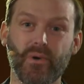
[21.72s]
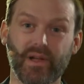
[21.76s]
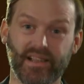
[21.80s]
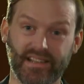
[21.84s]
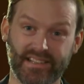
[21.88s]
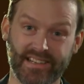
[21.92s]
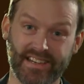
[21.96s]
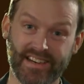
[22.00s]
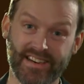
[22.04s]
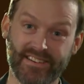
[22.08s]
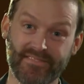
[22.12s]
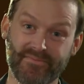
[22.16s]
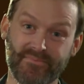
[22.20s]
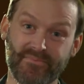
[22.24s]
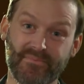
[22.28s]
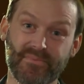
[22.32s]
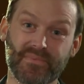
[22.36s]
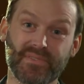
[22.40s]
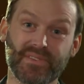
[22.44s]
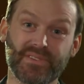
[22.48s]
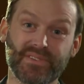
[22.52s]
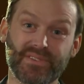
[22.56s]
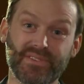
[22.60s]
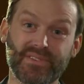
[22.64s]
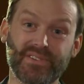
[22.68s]

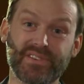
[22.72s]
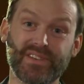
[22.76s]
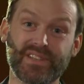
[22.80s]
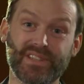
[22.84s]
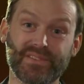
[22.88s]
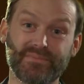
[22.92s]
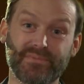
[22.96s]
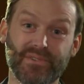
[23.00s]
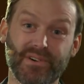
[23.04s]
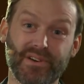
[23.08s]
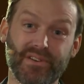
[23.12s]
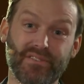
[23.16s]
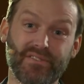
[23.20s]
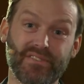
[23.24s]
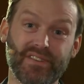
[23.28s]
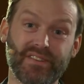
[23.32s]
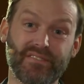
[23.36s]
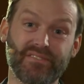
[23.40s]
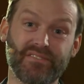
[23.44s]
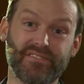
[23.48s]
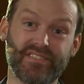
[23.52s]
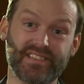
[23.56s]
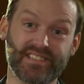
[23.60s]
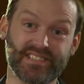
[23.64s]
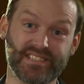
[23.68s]
Welcome to Göteborg
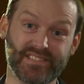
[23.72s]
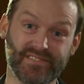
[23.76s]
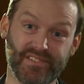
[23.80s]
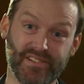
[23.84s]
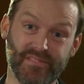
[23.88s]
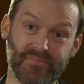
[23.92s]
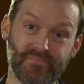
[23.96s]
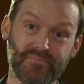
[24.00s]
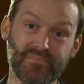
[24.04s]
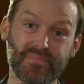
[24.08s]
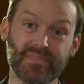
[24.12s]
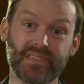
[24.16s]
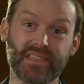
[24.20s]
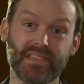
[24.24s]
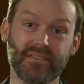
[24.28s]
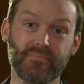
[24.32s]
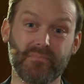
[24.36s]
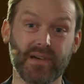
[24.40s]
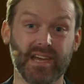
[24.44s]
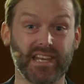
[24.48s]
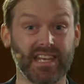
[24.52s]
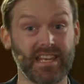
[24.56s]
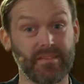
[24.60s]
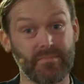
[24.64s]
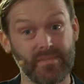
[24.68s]
Film Festival.
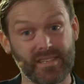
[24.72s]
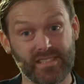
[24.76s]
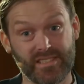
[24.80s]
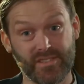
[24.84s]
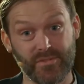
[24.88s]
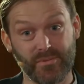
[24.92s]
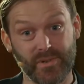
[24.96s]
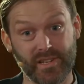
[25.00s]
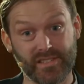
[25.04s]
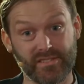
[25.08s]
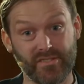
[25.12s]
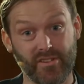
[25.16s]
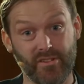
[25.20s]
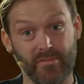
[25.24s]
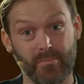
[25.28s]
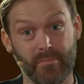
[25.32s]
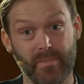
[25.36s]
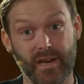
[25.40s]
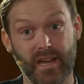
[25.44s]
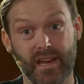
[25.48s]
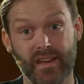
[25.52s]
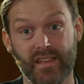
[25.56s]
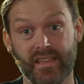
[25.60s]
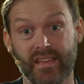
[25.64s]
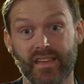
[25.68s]
My name is Jonas
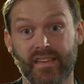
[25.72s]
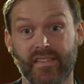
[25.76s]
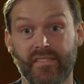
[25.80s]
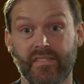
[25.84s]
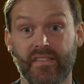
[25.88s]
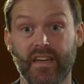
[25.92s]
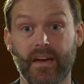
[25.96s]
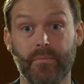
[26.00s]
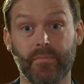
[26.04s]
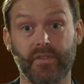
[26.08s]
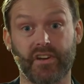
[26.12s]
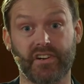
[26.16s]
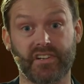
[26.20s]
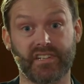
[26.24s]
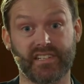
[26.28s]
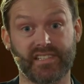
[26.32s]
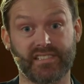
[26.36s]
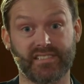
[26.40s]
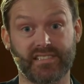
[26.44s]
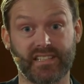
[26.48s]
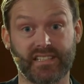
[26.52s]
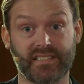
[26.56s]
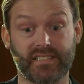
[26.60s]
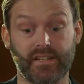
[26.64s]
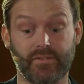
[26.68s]
Holmberg and I'm the
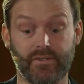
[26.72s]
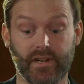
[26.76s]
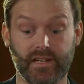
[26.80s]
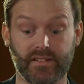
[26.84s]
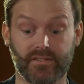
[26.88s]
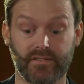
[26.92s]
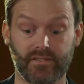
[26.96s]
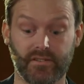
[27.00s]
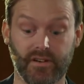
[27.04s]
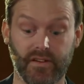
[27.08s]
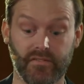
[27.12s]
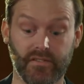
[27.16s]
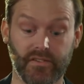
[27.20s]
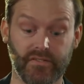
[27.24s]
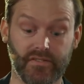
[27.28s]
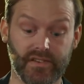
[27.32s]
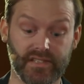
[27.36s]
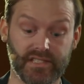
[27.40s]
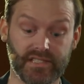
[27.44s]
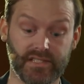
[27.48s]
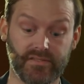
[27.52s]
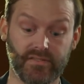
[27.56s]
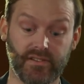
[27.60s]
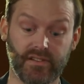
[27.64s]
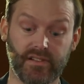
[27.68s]
artistic director of the
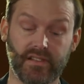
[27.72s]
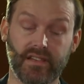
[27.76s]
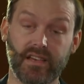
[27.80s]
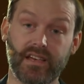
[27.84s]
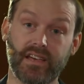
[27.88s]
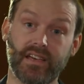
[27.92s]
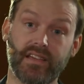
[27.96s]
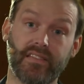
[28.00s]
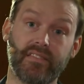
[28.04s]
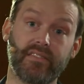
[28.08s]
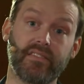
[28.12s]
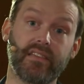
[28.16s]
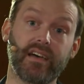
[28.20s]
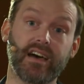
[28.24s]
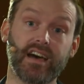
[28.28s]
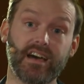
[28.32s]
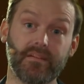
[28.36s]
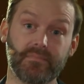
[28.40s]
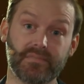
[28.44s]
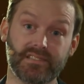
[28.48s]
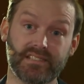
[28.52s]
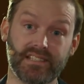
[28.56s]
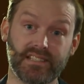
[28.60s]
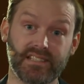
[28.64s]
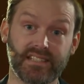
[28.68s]
festival, and
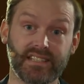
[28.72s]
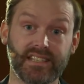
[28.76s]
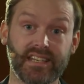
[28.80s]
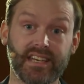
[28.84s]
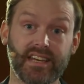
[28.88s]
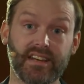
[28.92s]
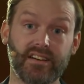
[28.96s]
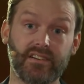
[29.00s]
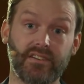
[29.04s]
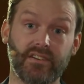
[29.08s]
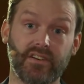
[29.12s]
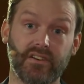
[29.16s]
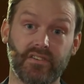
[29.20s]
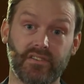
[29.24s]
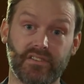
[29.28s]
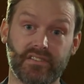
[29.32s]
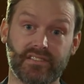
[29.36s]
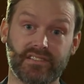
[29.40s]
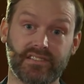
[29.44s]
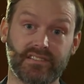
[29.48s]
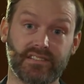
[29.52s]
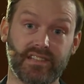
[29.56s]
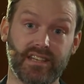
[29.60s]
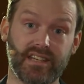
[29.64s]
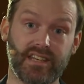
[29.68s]
I'm sitting here on
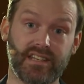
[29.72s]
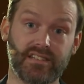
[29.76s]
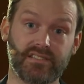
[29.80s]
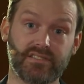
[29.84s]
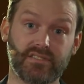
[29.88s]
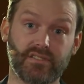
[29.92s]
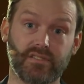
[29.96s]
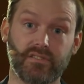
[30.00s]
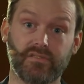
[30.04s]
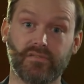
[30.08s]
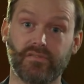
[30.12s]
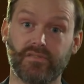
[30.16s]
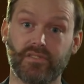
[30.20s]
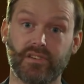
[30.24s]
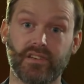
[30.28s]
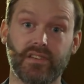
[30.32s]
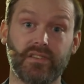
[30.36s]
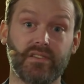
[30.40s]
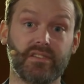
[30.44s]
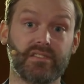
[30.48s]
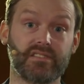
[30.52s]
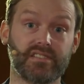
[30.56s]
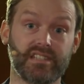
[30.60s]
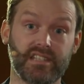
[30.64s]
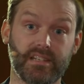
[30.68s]
the stage of
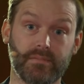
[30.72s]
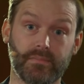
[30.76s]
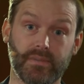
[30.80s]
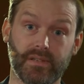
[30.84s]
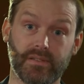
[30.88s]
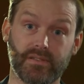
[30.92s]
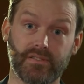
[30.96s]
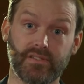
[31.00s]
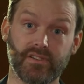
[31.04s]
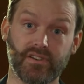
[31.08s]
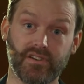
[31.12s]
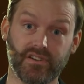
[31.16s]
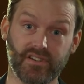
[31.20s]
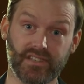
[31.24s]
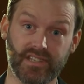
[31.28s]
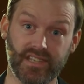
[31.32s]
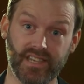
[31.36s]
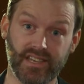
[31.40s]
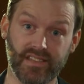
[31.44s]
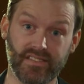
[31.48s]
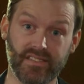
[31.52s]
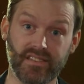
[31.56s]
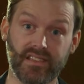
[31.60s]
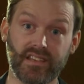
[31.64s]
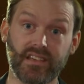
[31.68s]
the Cinema
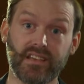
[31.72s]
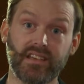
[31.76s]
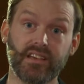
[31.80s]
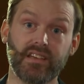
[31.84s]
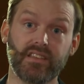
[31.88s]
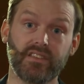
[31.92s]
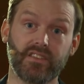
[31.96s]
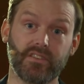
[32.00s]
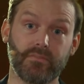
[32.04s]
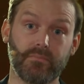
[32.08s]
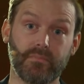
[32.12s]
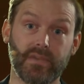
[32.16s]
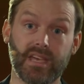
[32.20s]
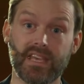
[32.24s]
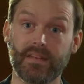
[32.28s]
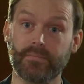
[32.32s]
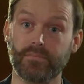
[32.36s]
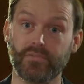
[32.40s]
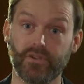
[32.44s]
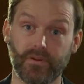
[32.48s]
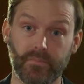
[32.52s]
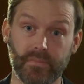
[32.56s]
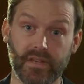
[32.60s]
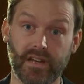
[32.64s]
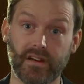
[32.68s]
Draken, the
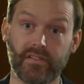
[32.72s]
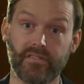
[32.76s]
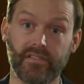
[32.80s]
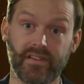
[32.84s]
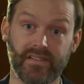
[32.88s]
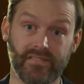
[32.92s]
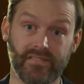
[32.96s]
main premiere